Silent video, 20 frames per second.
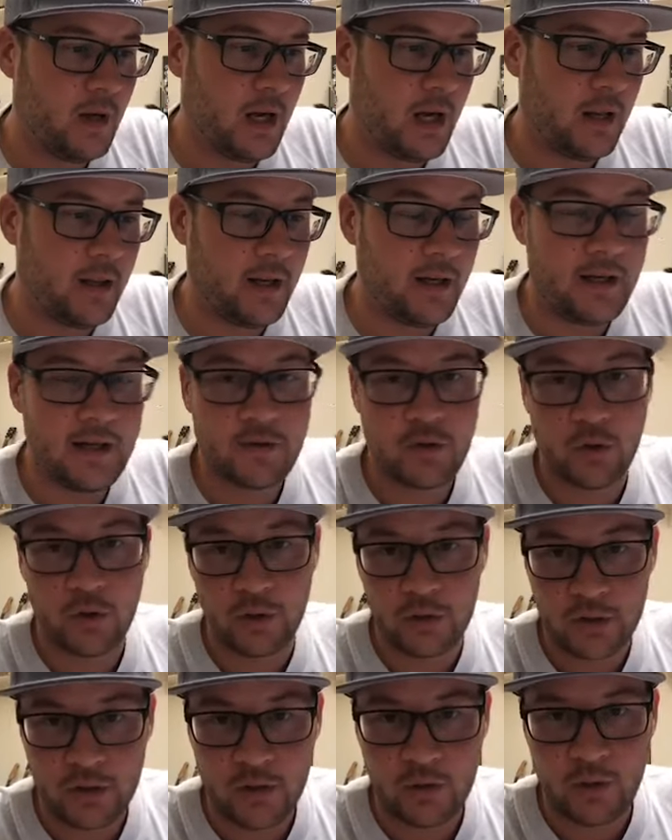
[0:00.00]
and then he's
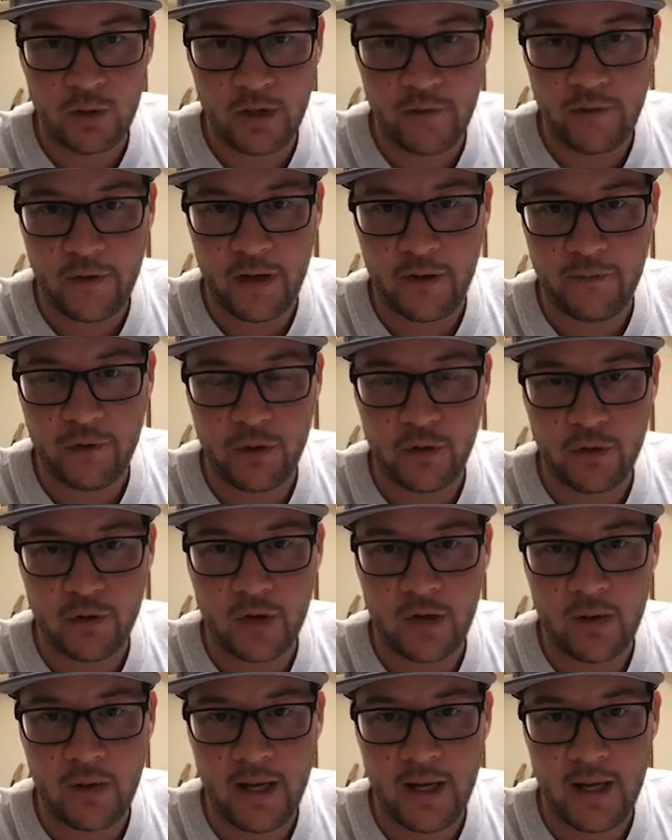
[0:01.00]
also qualified for
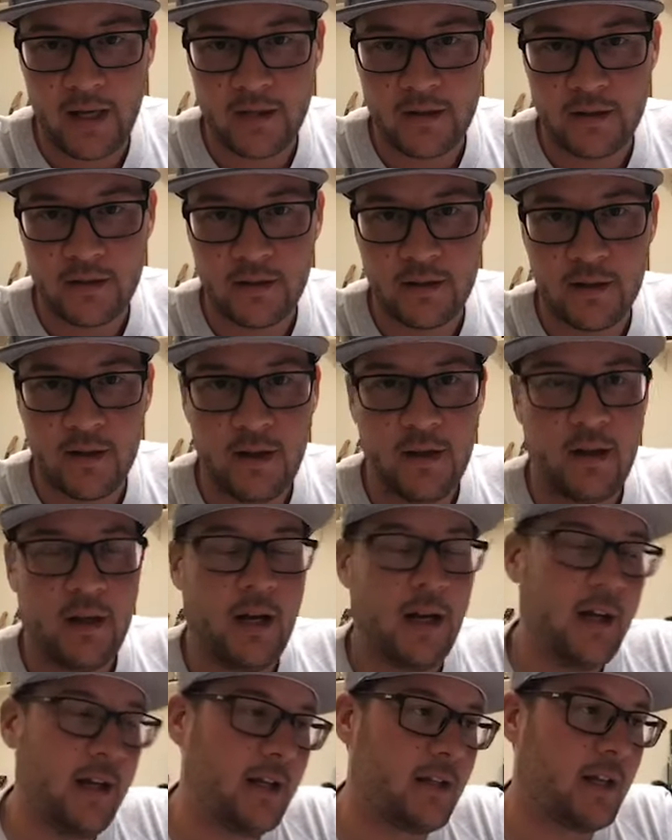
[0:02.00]
Euro As.
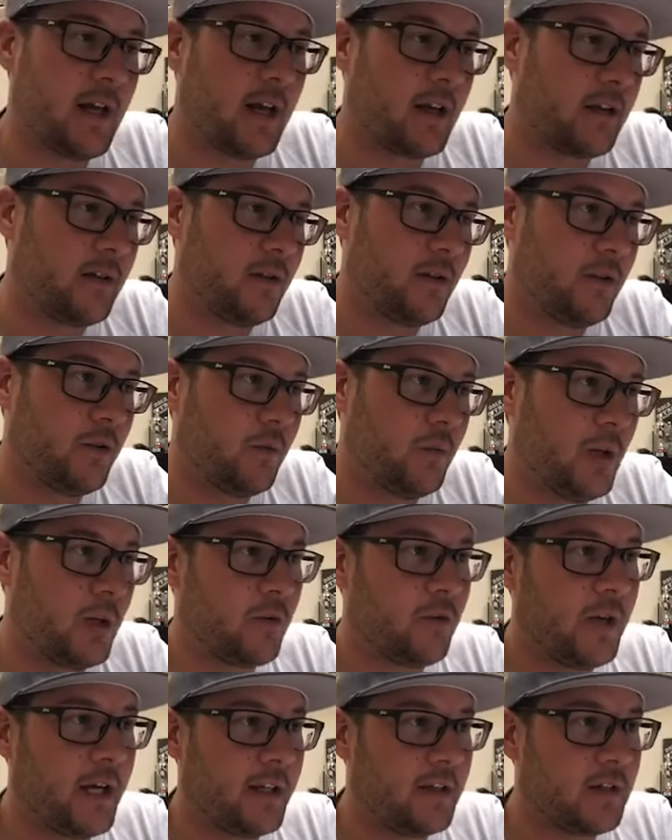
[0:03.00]
And he's like, well,
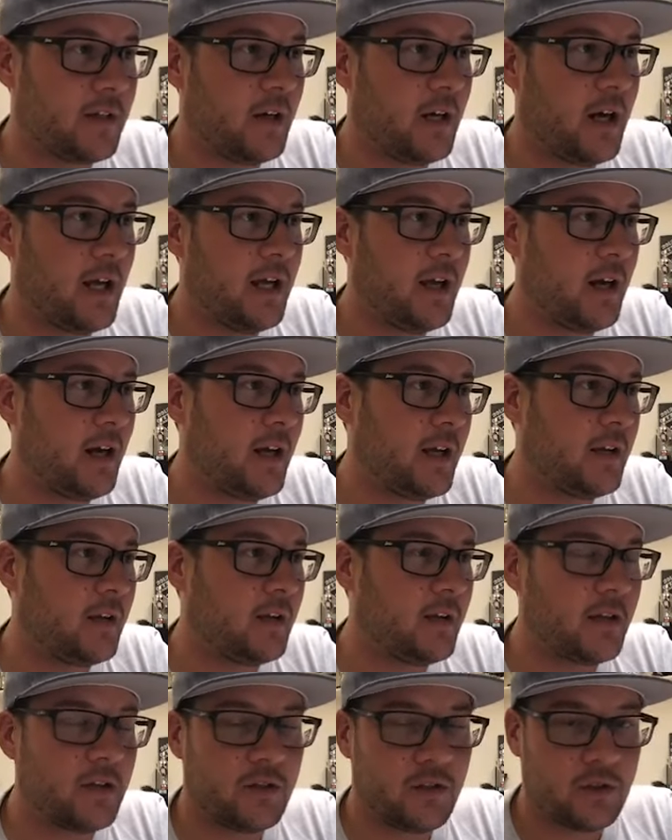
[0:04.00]
great, I
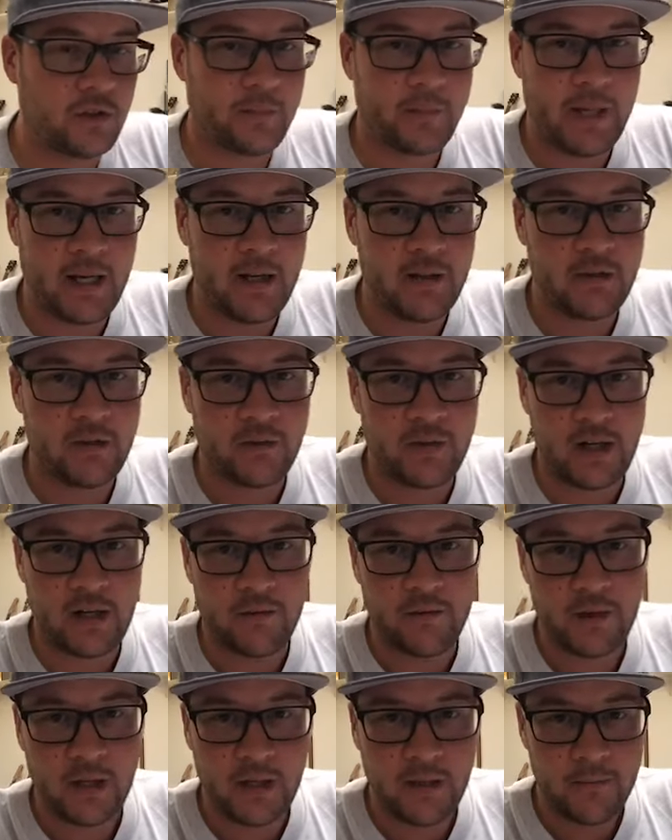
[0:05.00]
can go to Spain to
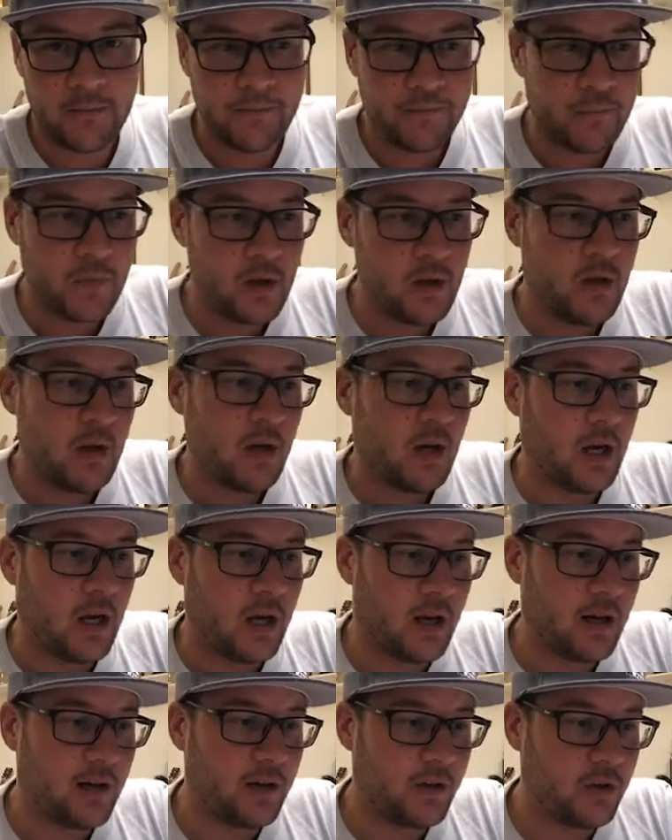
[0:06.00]
Redovan
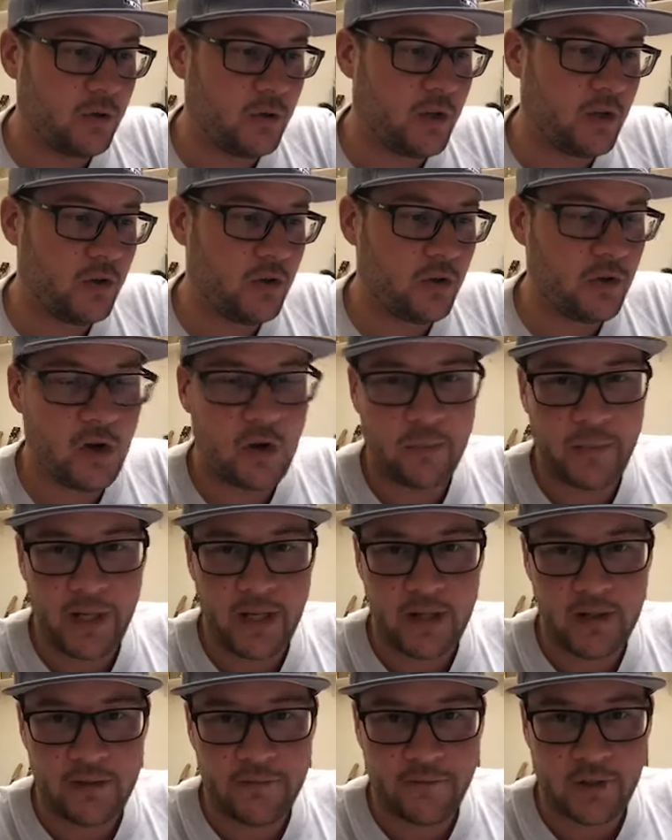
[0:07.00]
and I'll do the Euro
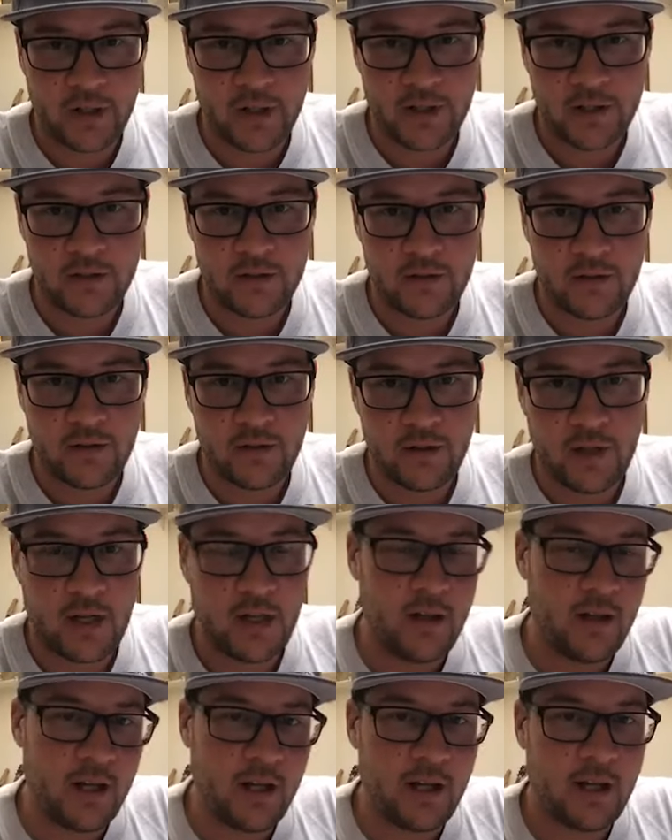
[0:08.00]
Bs first
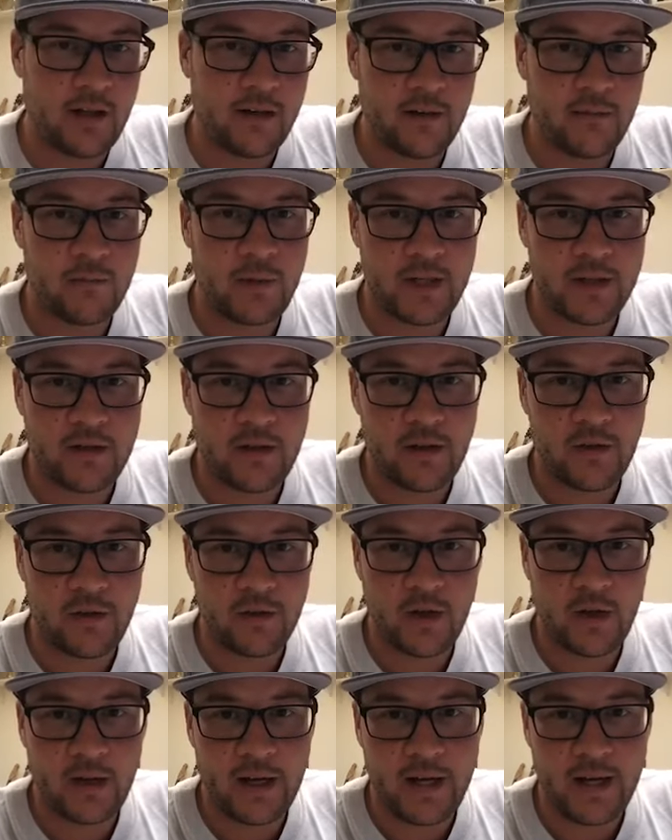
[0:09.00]
and then I'll race the
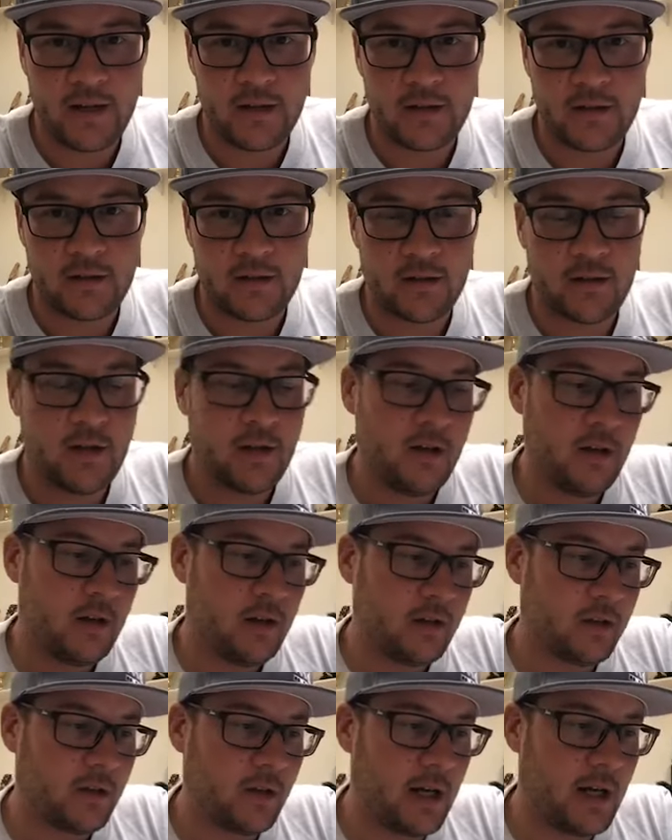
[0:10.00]
Euro As.
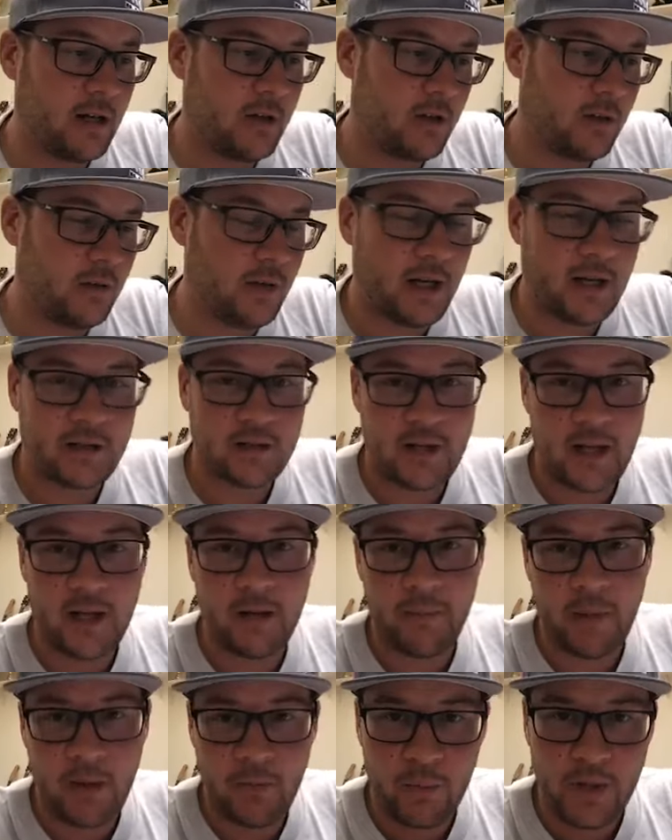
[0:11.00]
So I'll
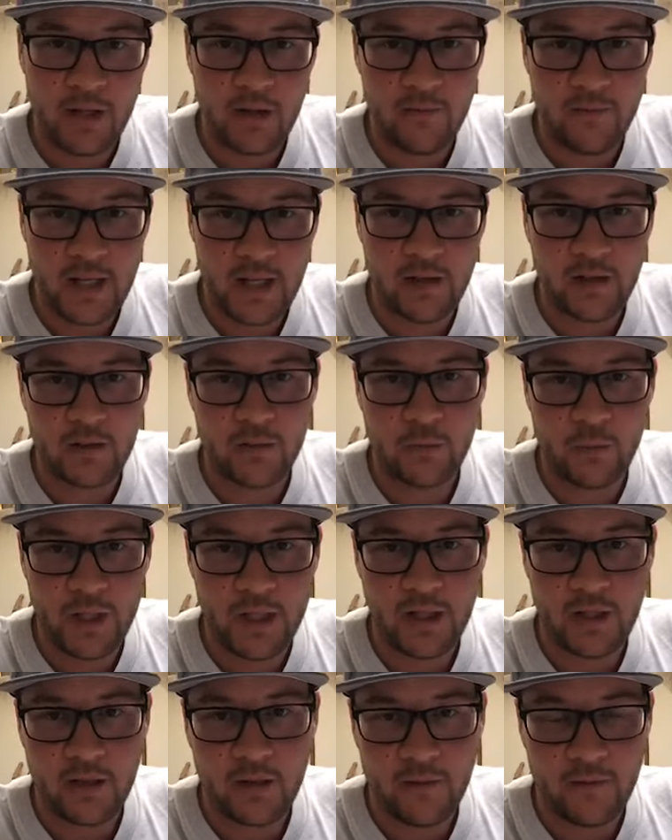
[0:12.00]
take my week
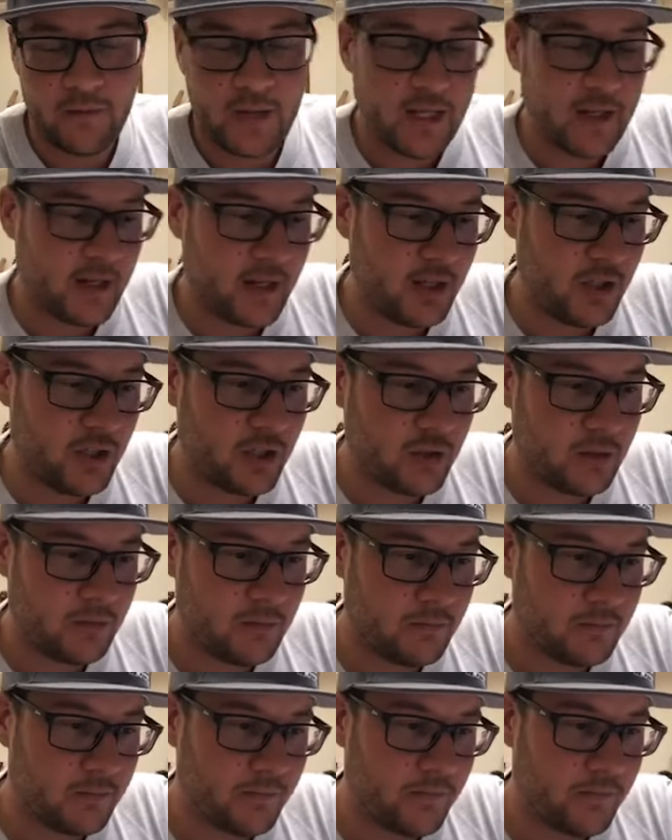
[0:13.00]
vacation